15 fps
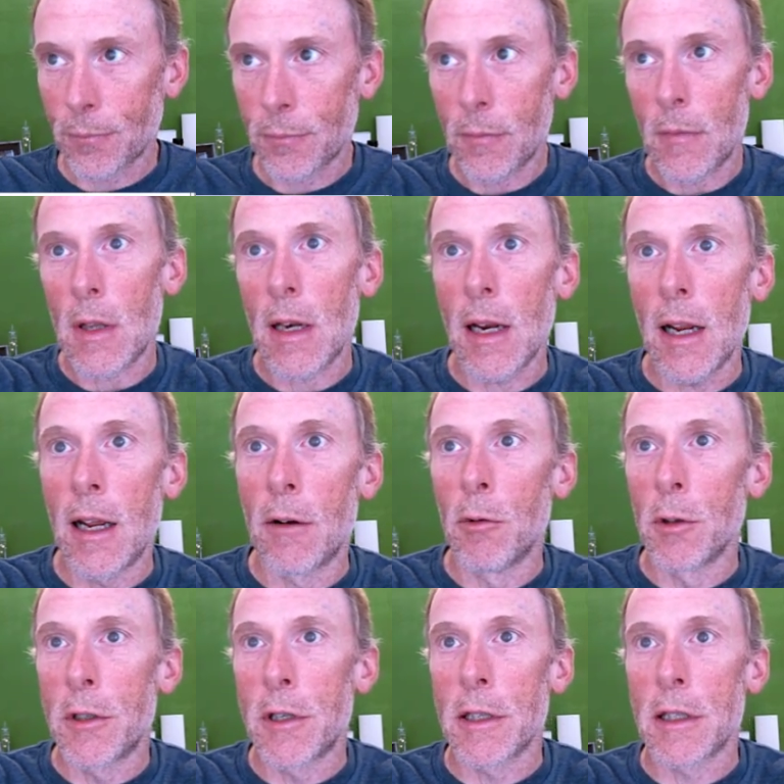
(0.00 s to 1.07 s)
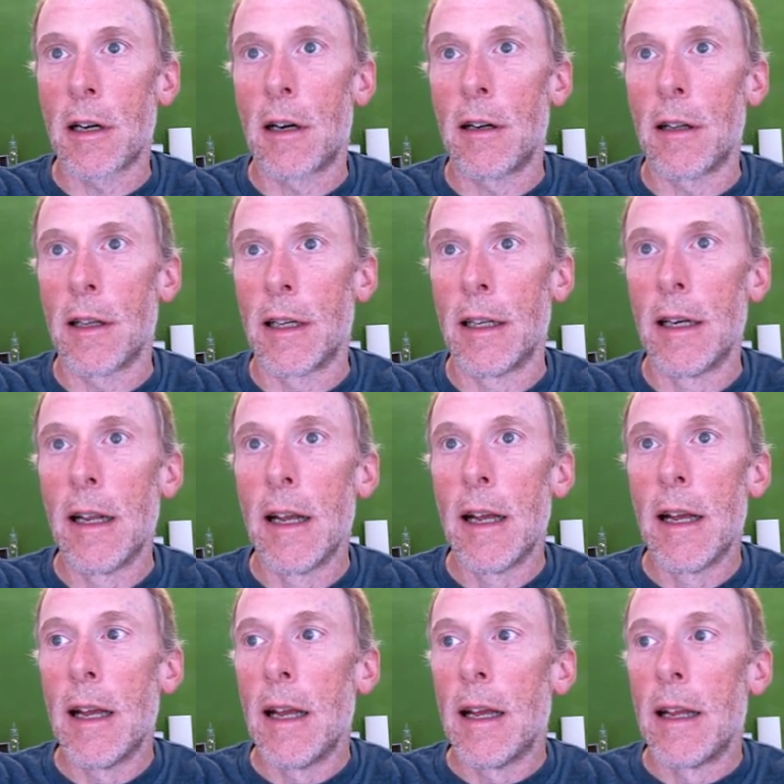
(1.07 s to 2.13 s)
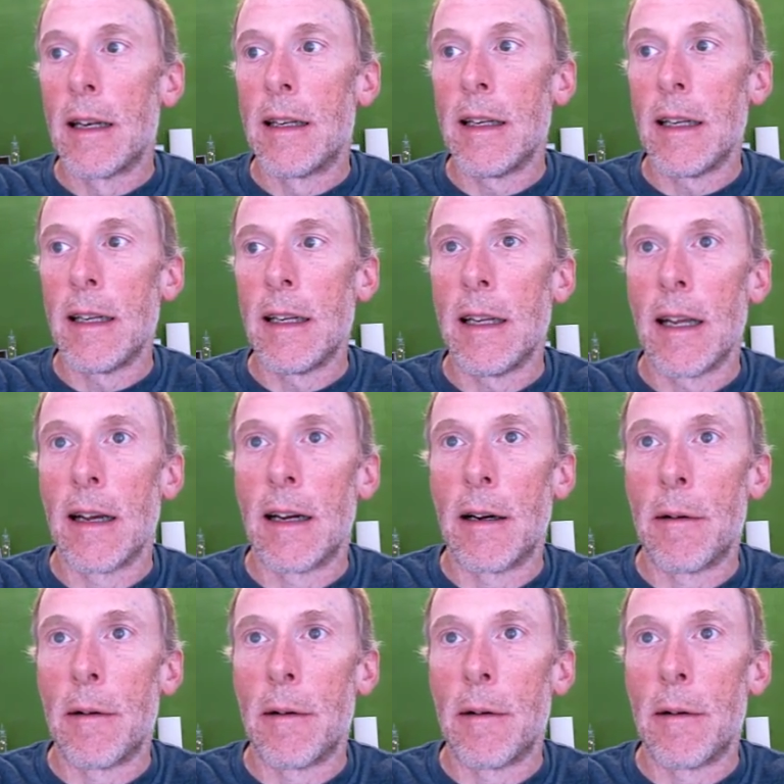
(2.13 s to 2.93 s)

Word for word: and we'll just call it DEM